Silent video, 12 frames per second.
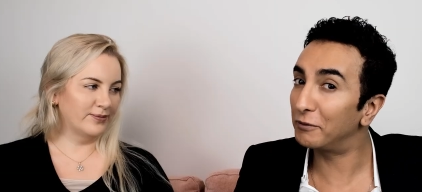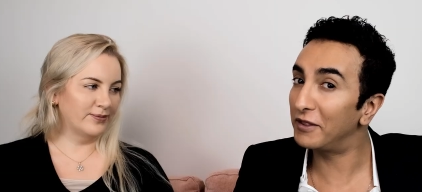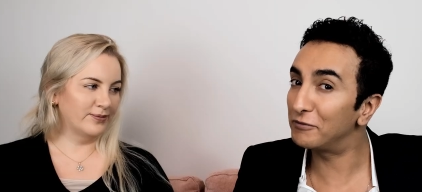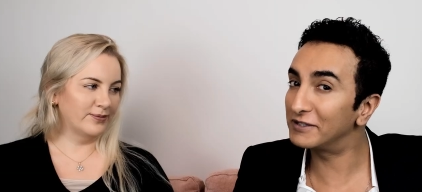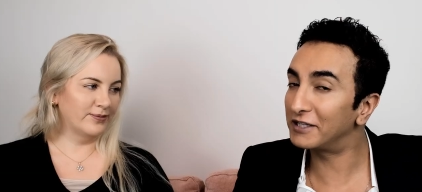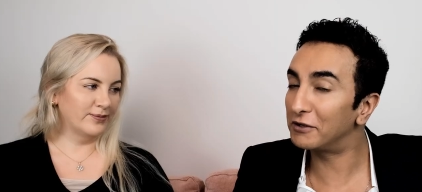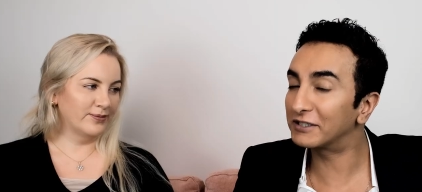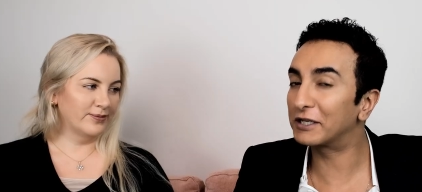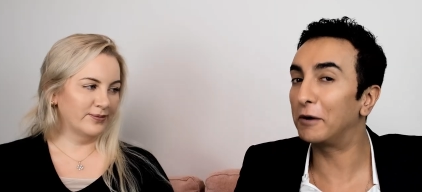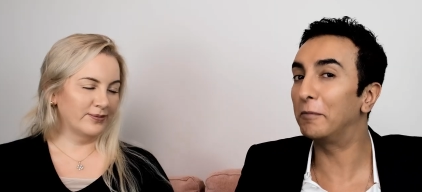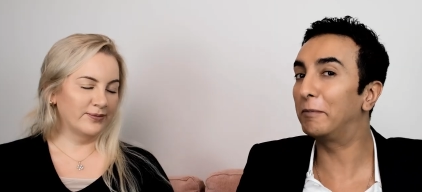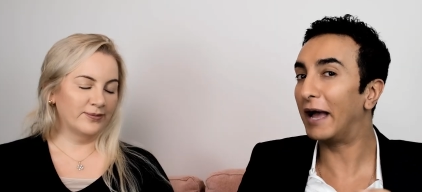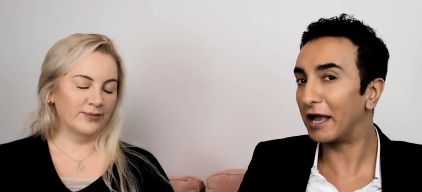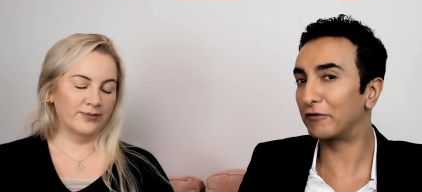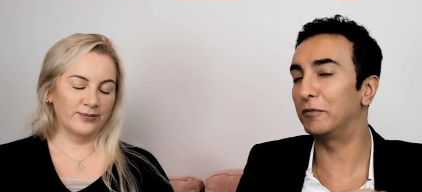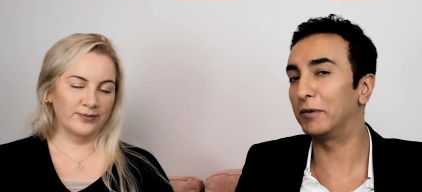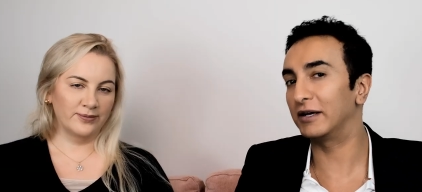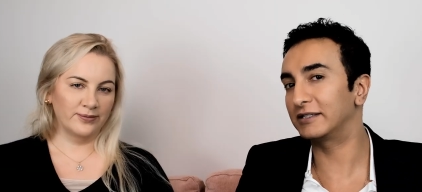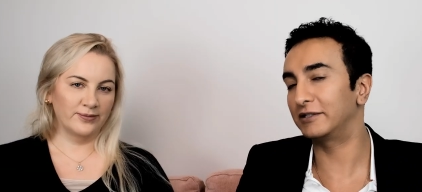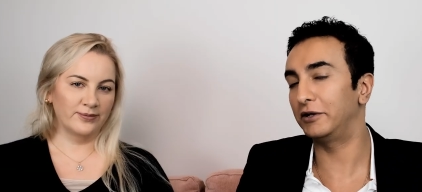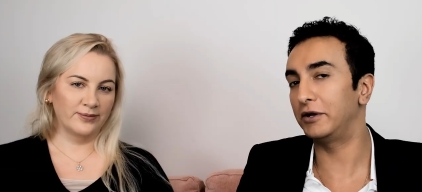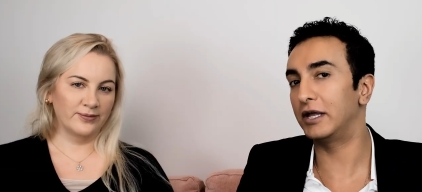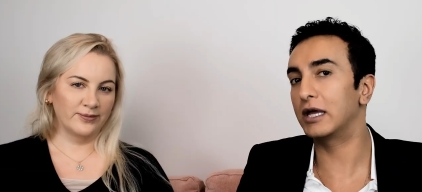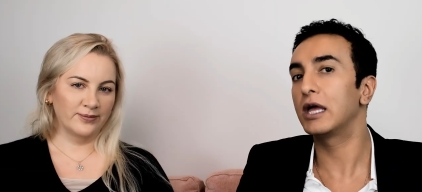Speaker 1: When the results come back from
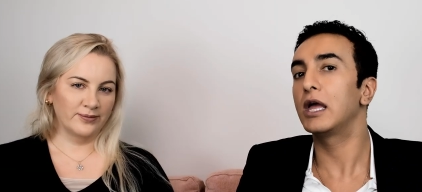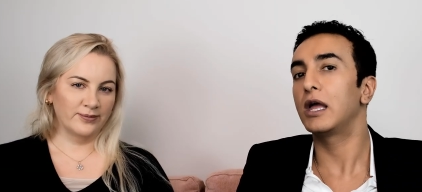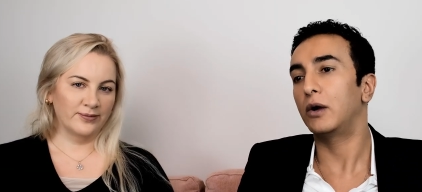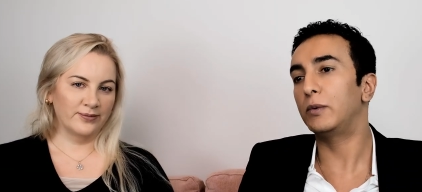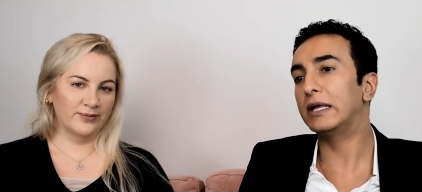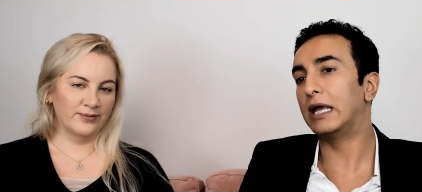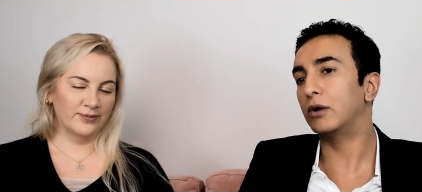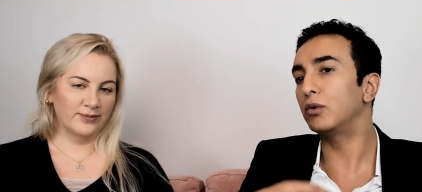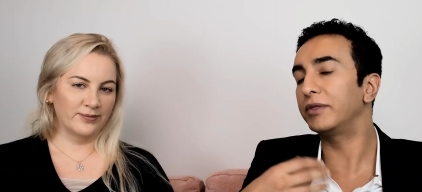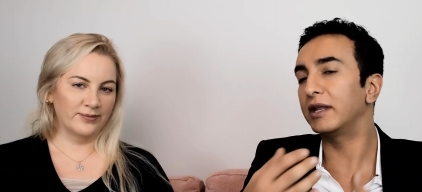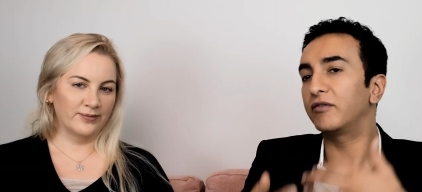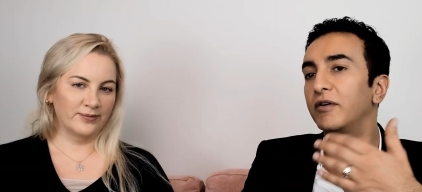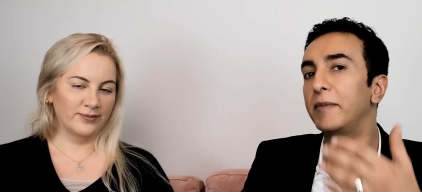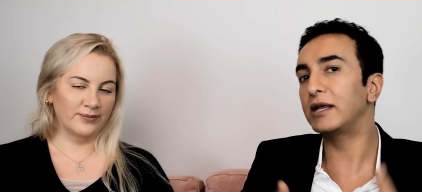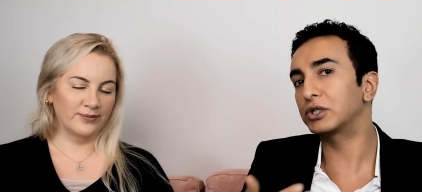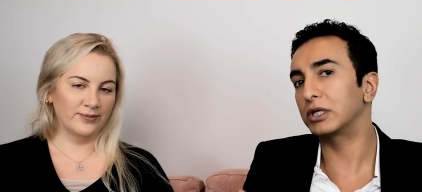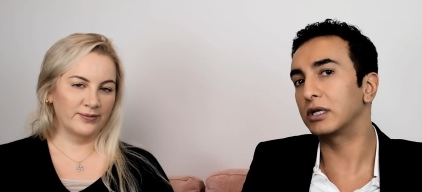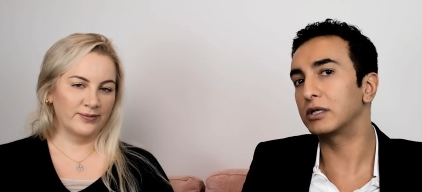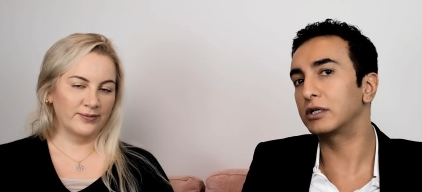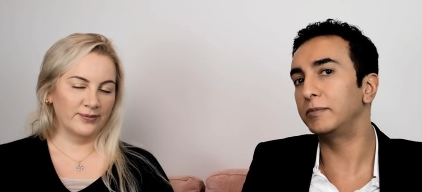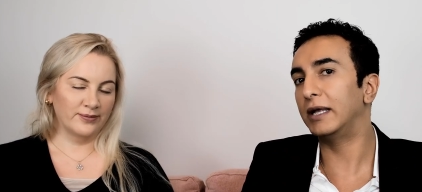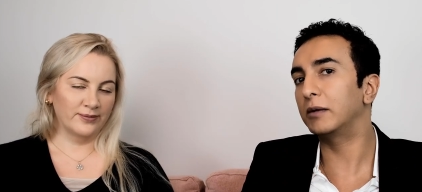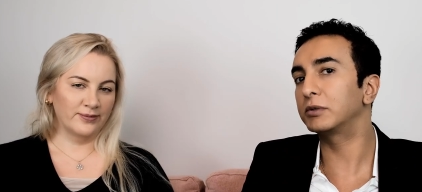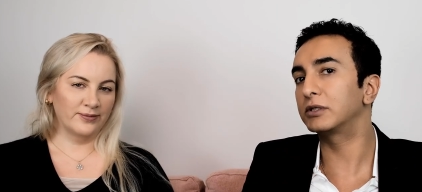Barcelona, we get all the information to
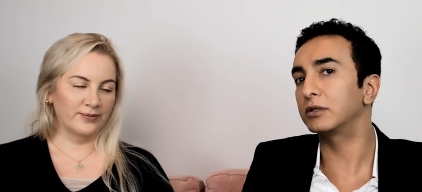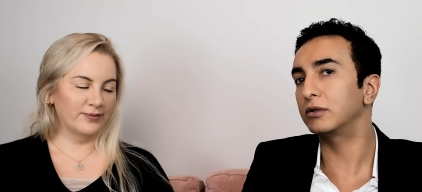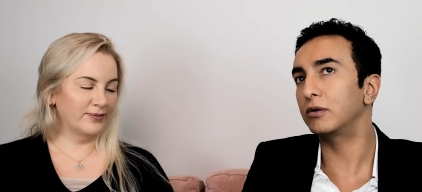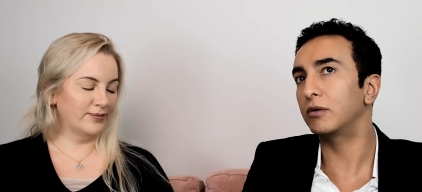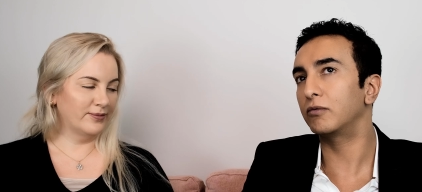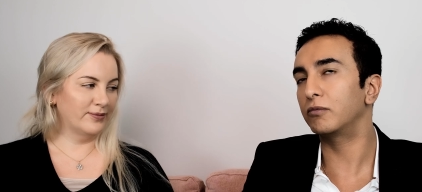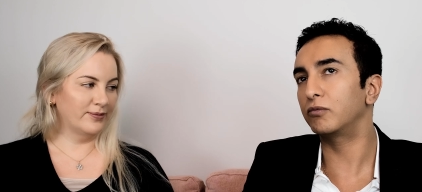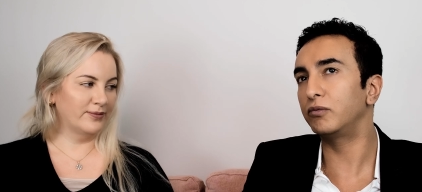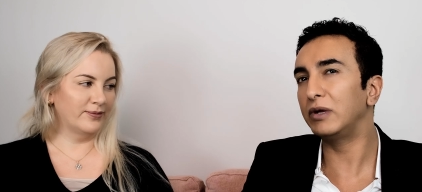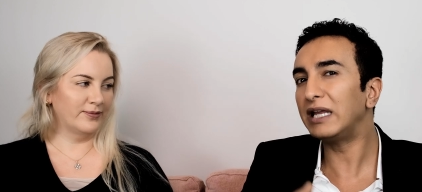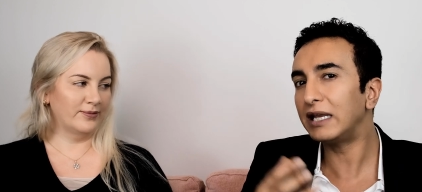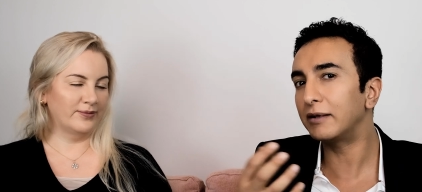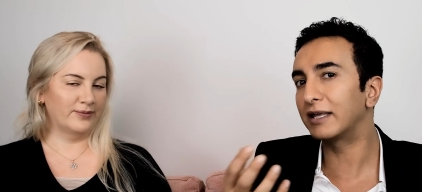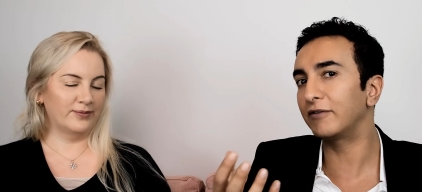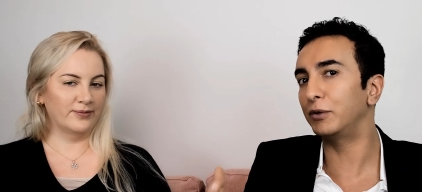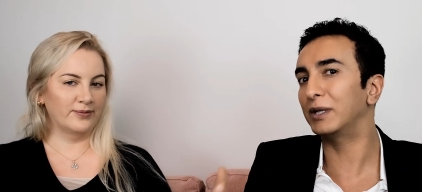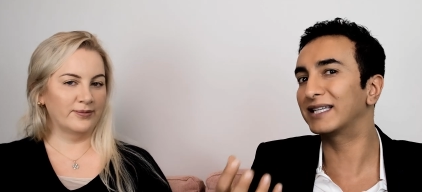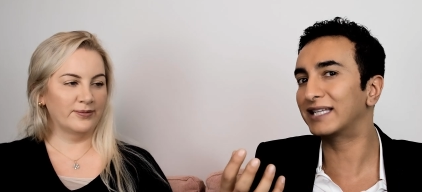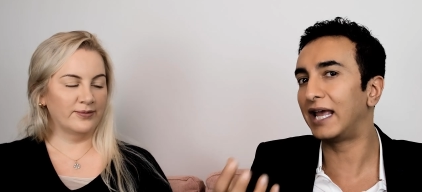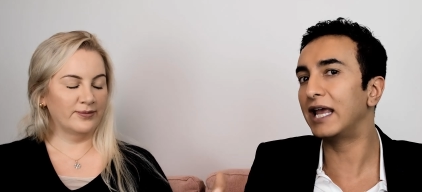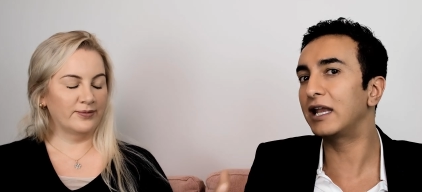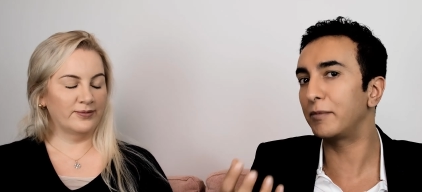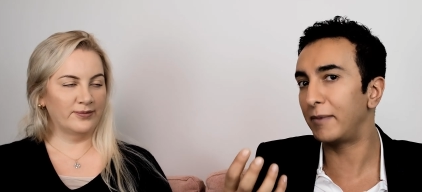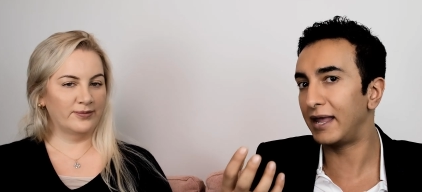be able to really give you a
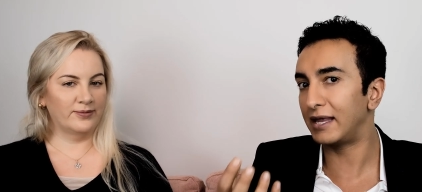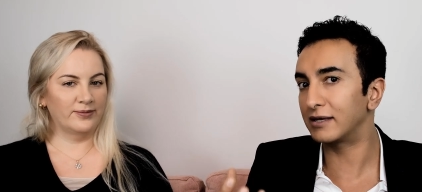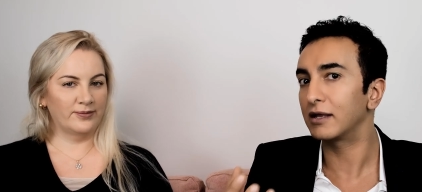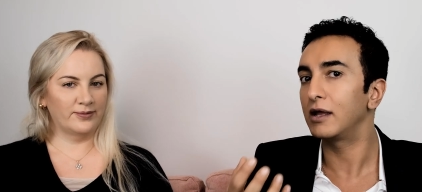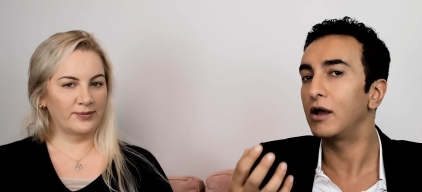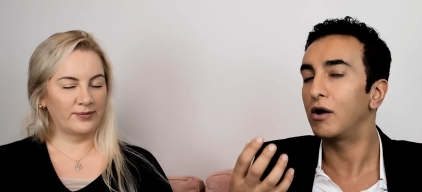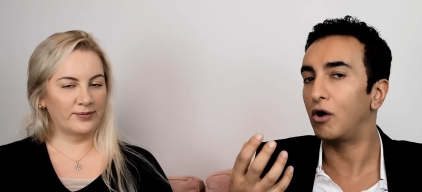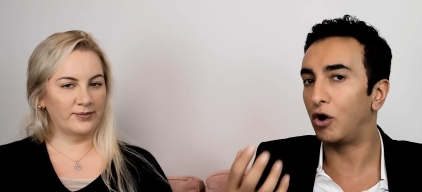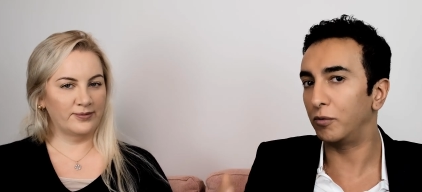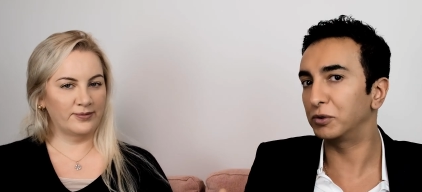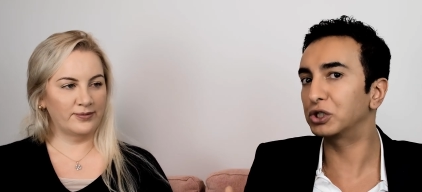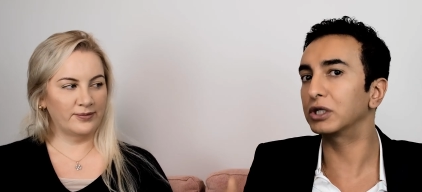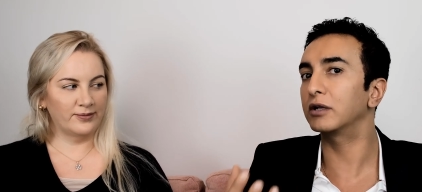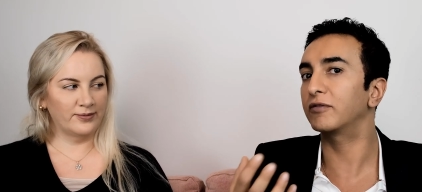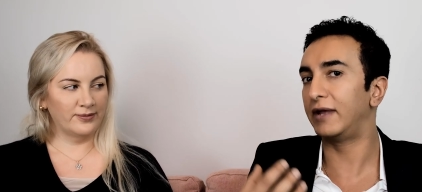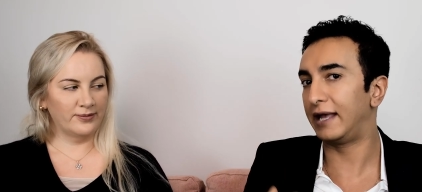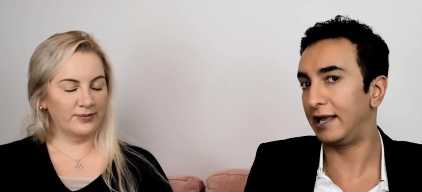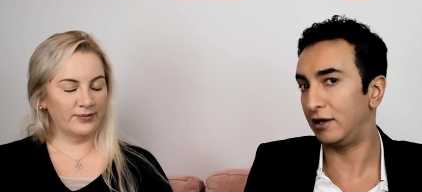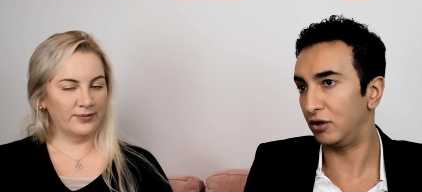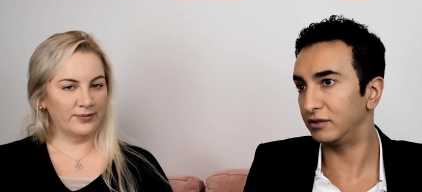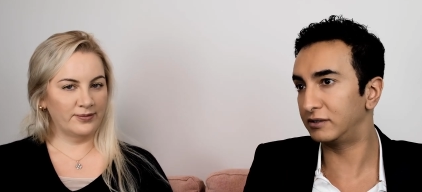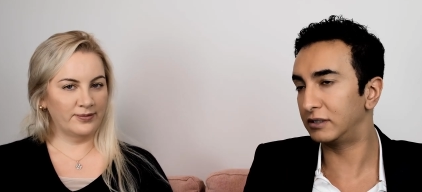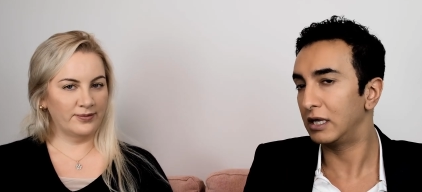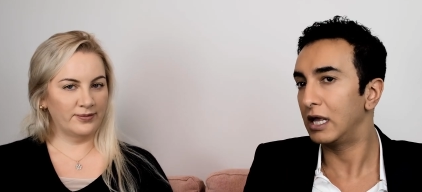tailor-made option for hair
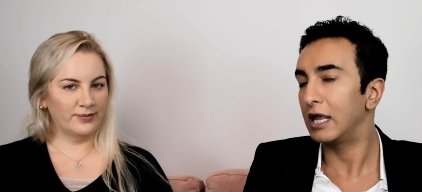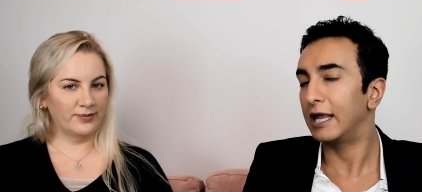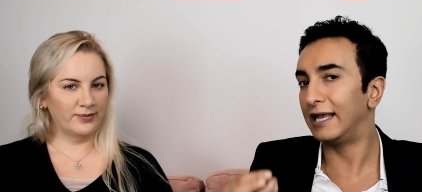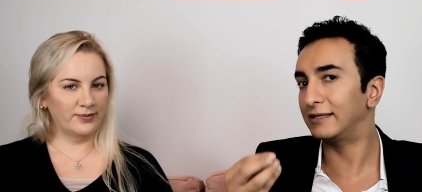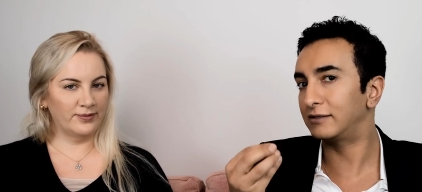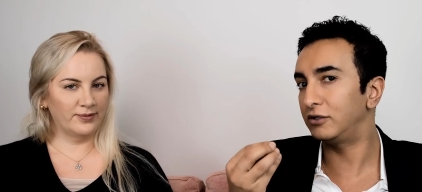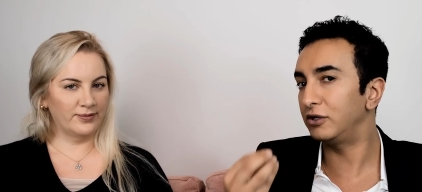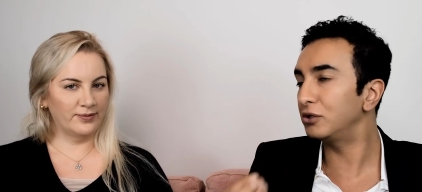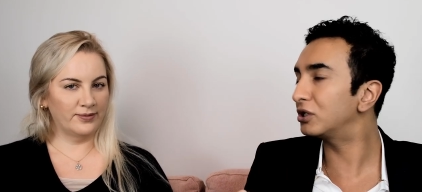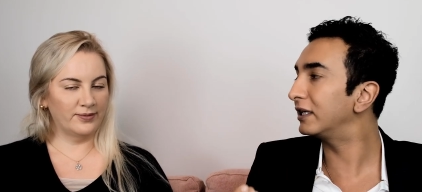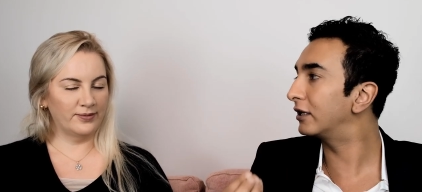loss. It's usually